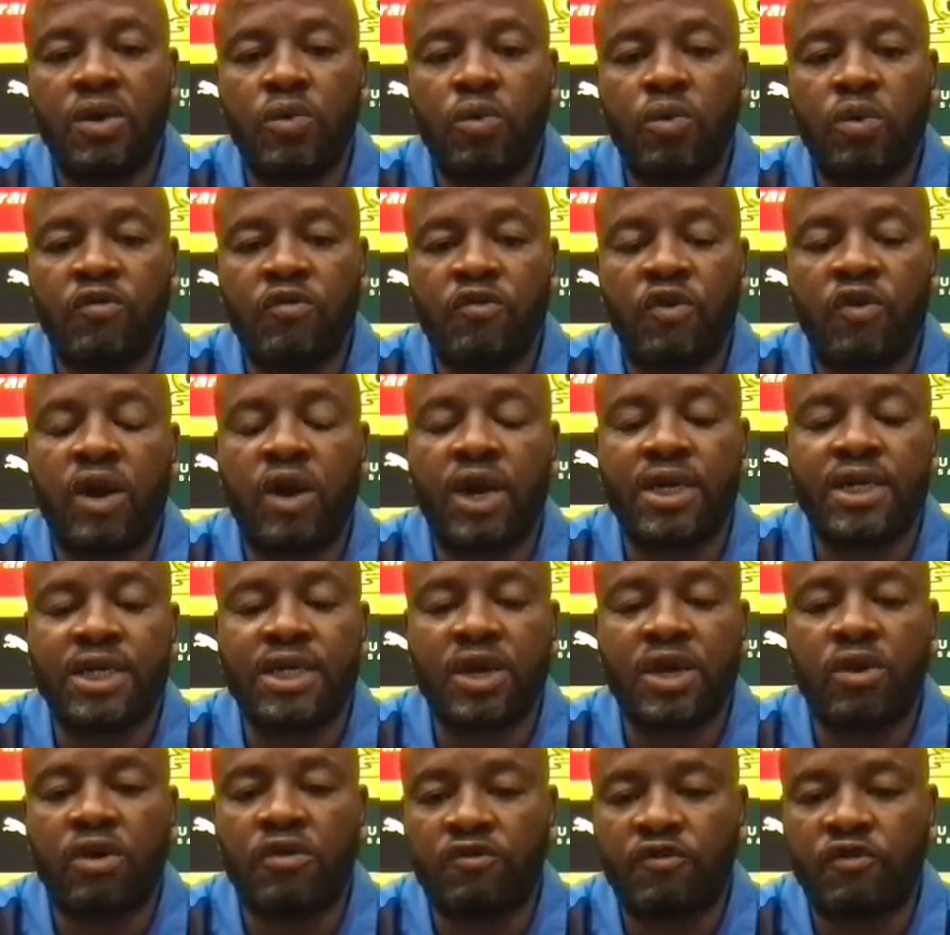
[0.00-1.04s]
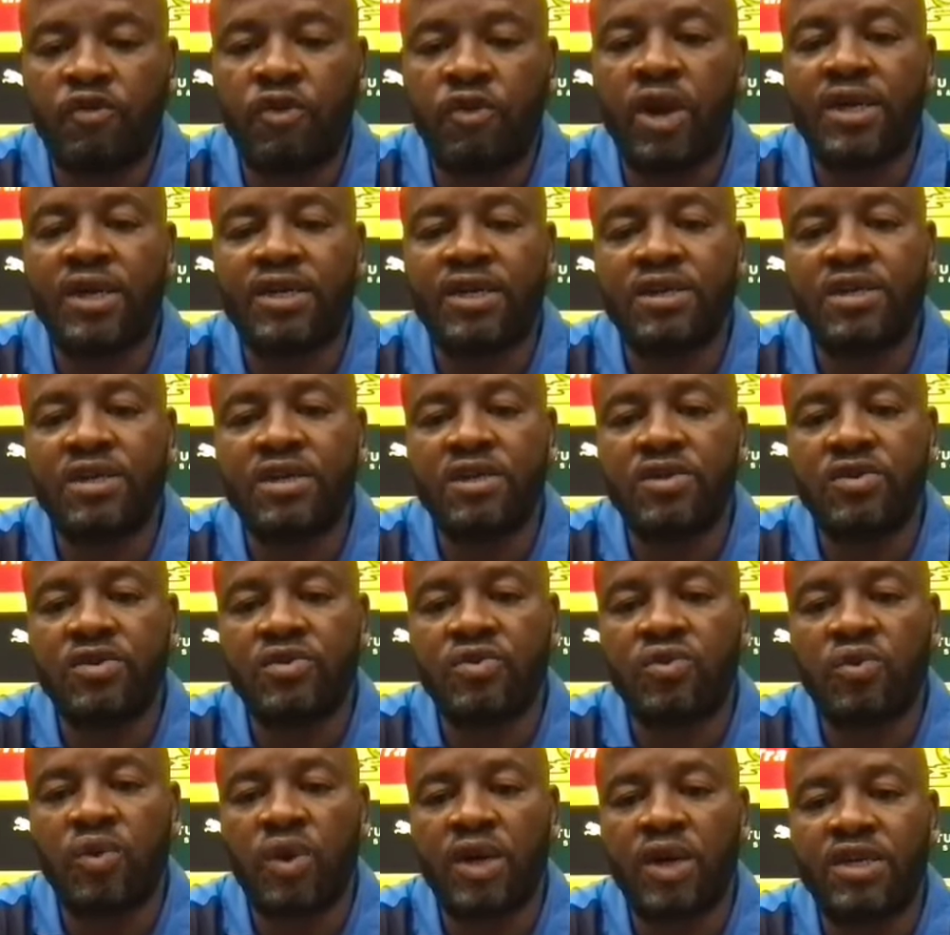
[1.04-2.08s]
we focus our full attention
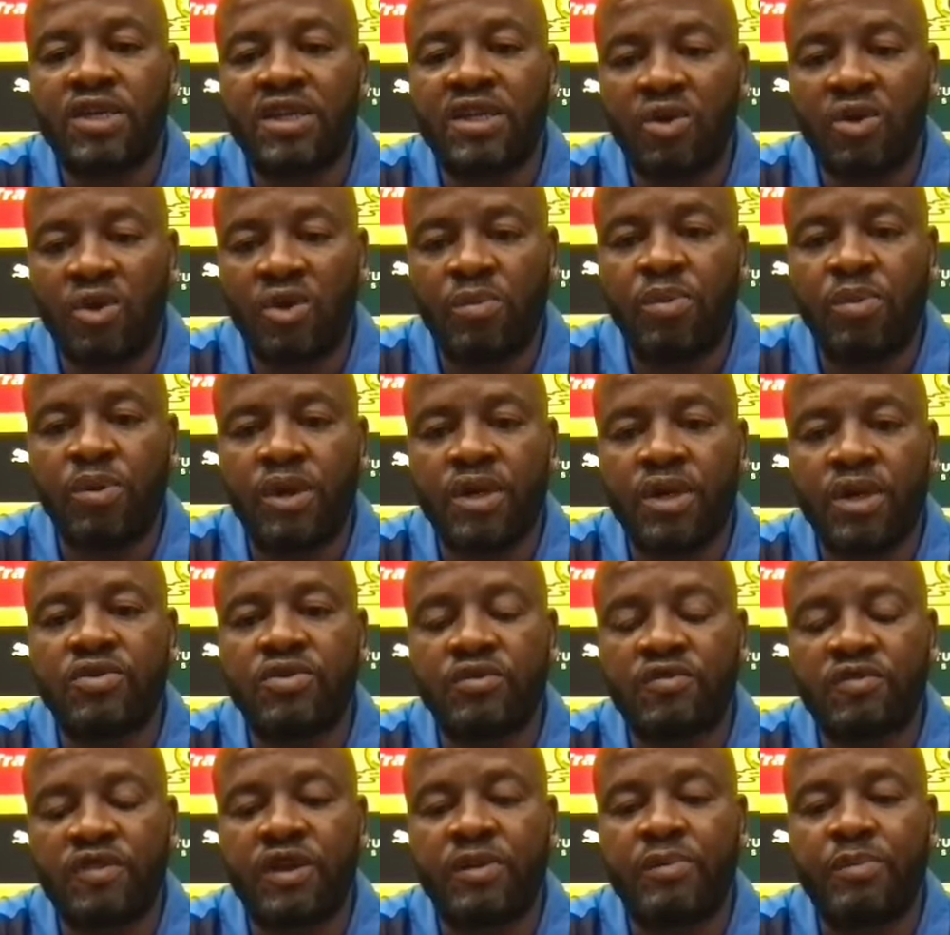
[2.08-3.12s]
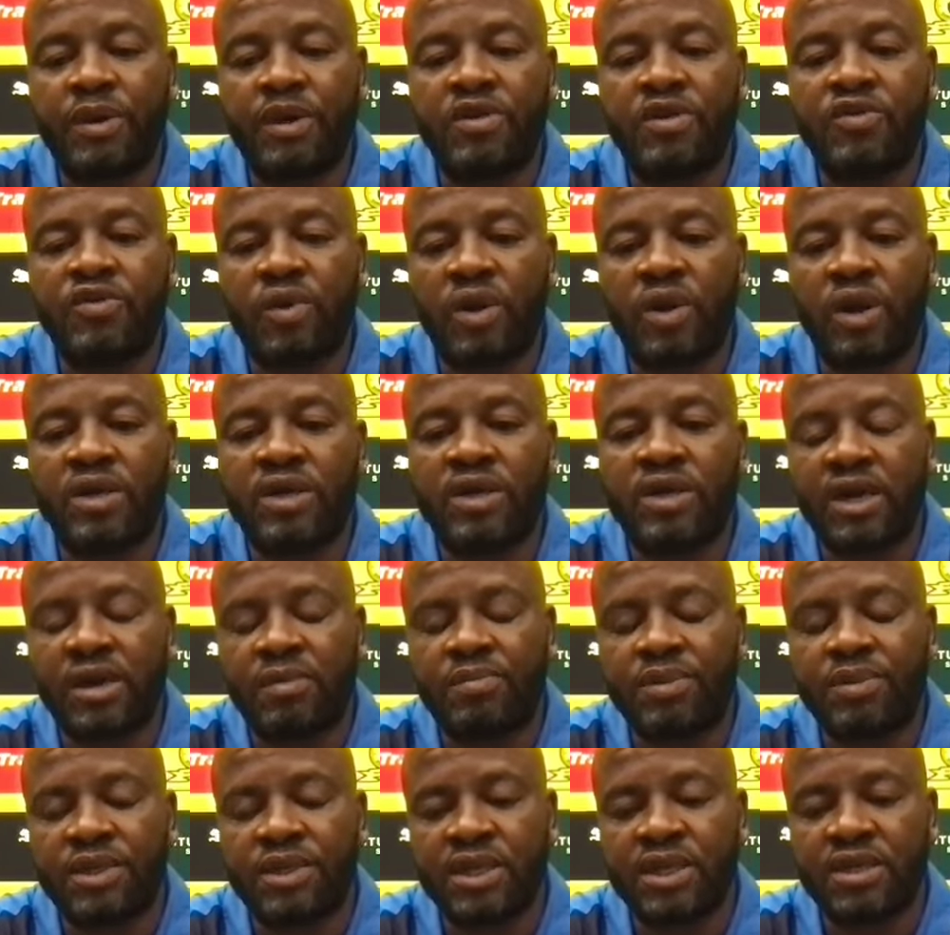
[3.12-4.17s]
to what the opponents of that particular day
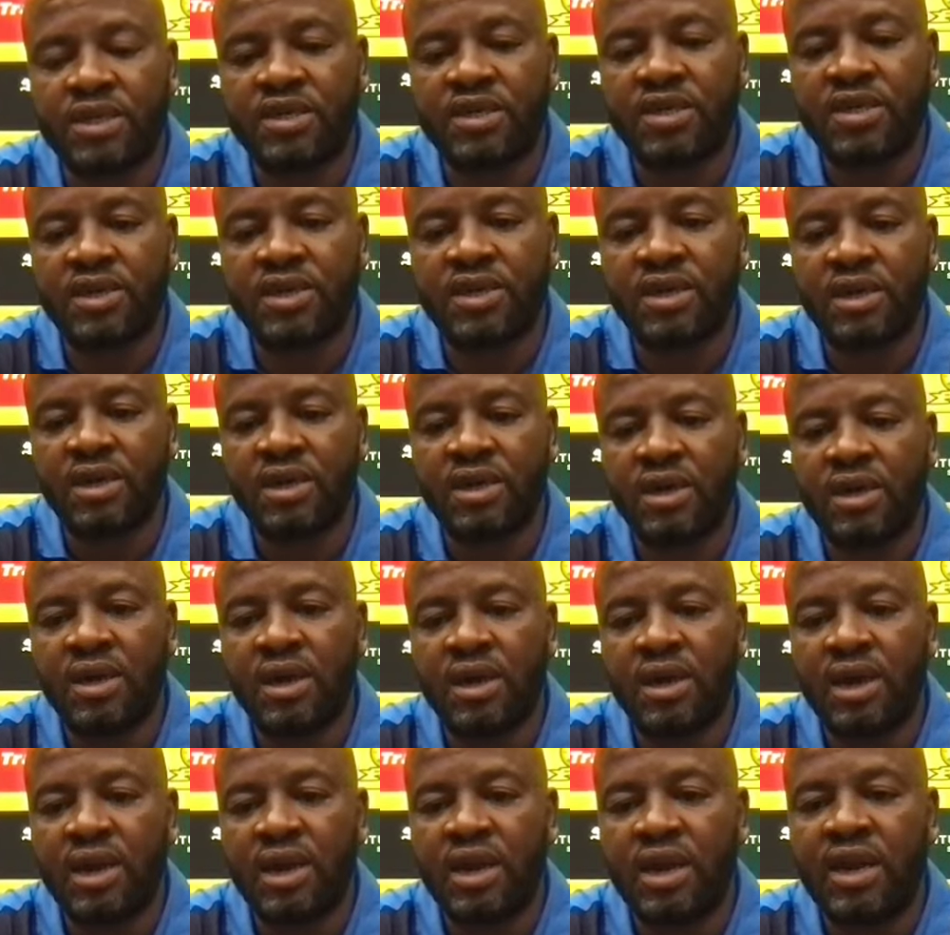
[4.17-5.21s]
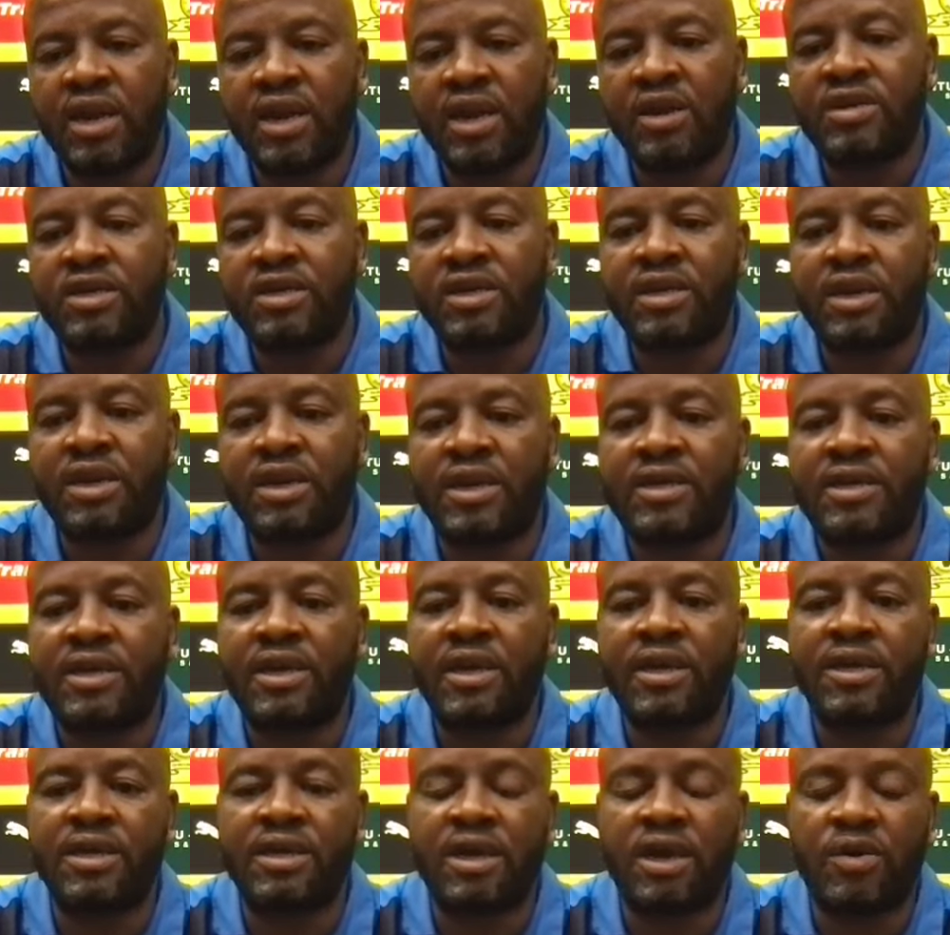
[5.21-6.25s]
are presenting and not get
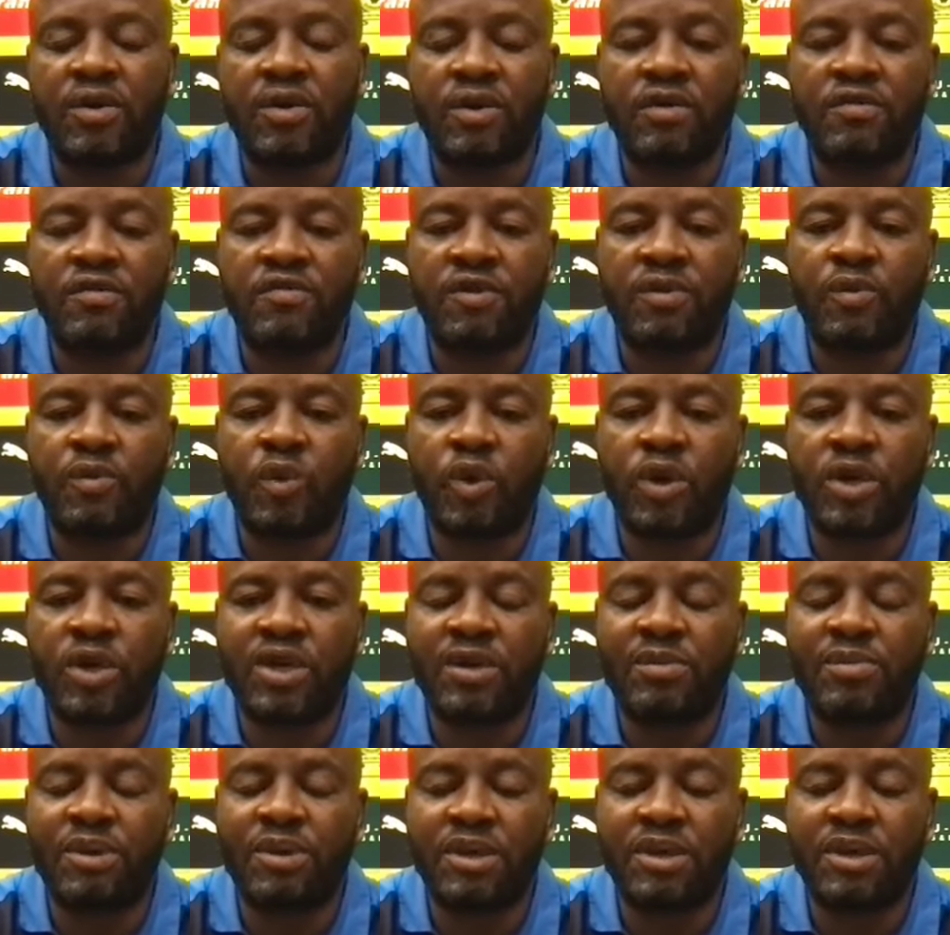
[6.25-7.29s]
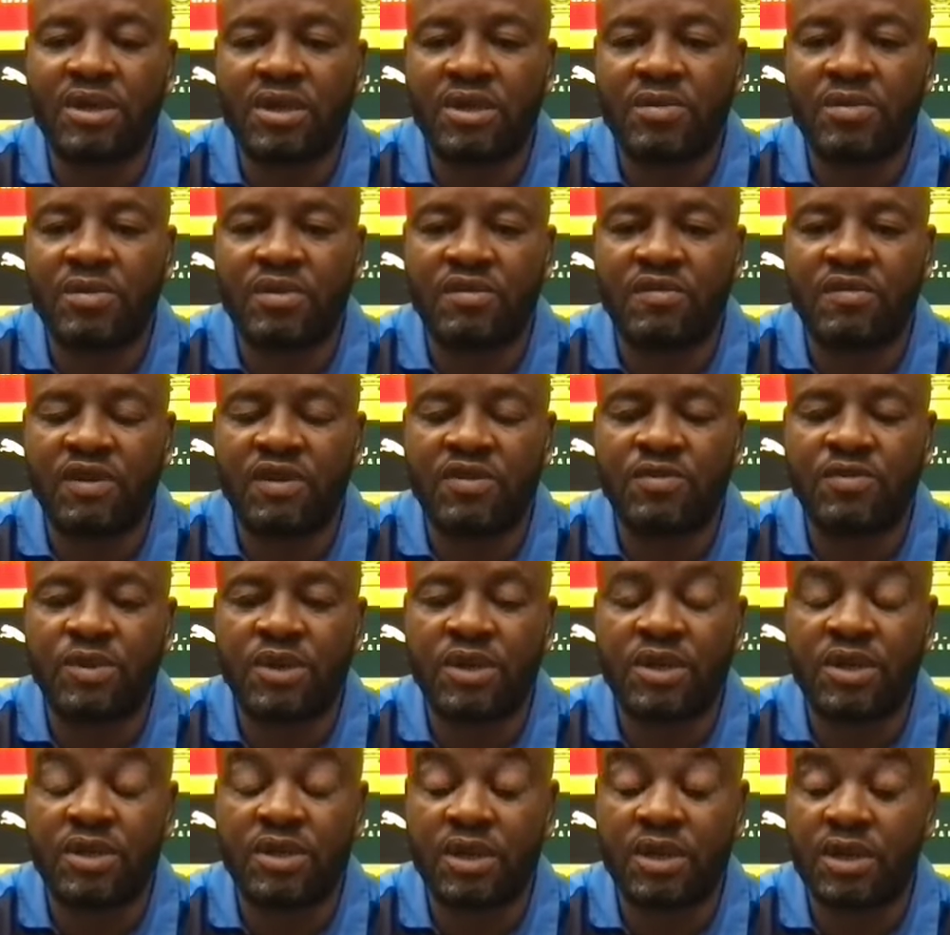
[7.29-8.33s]
carried away from what happened in the previous
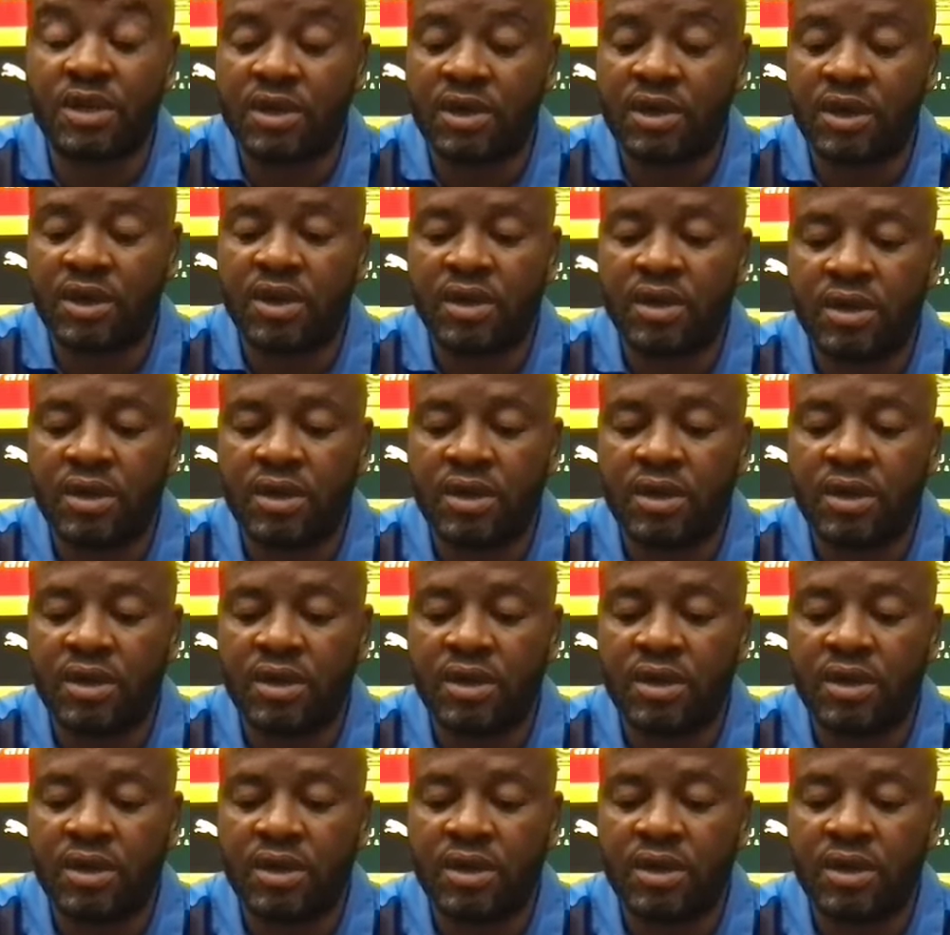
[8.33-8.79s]
match. And